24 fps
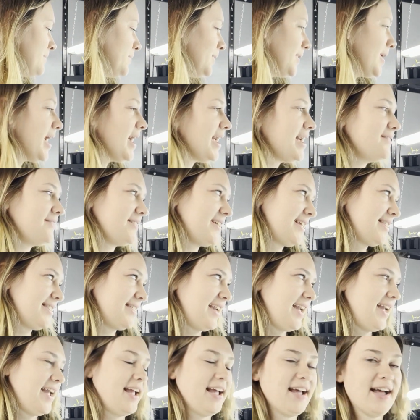brought
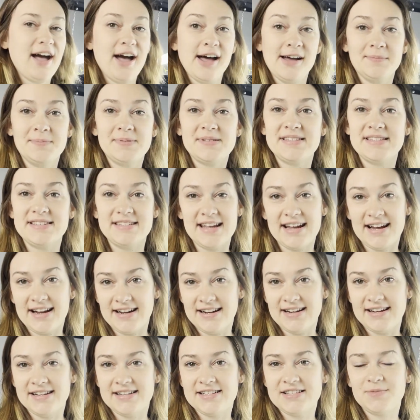everything
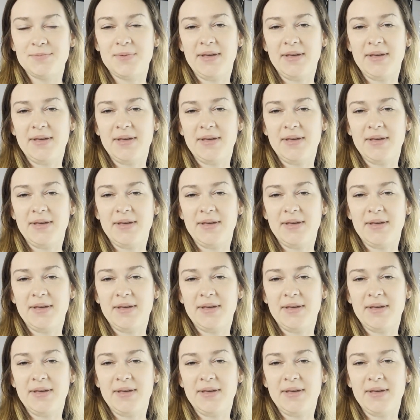upstairs